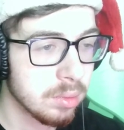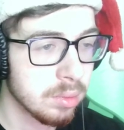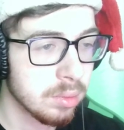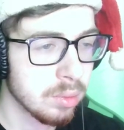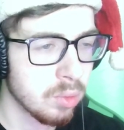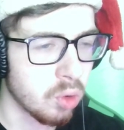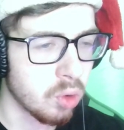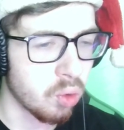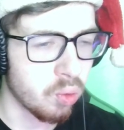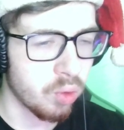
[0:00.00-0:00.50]
Uh,
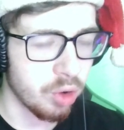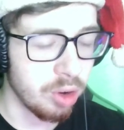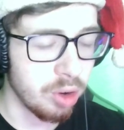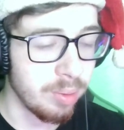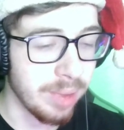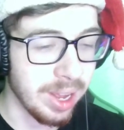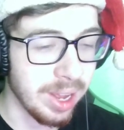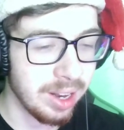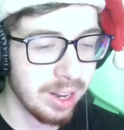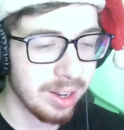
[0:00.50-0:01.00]
roommate.
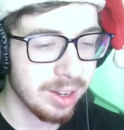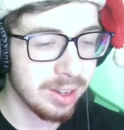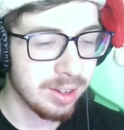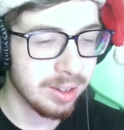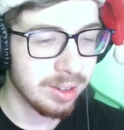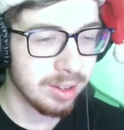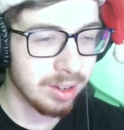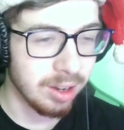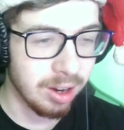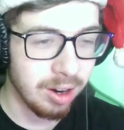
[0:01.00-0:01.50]
Okay.
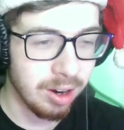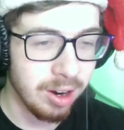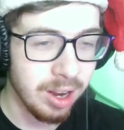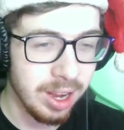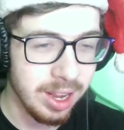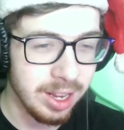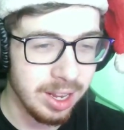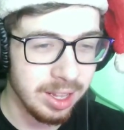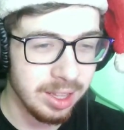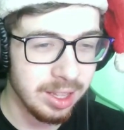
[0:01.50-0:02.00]
All
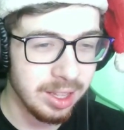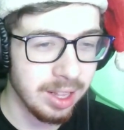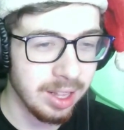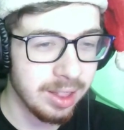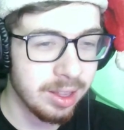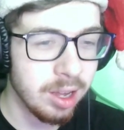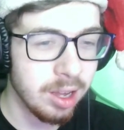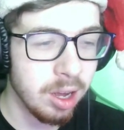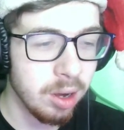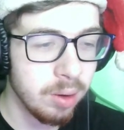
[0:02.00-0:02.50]
right, let's
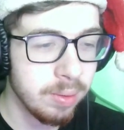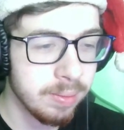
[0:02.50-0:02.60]
go.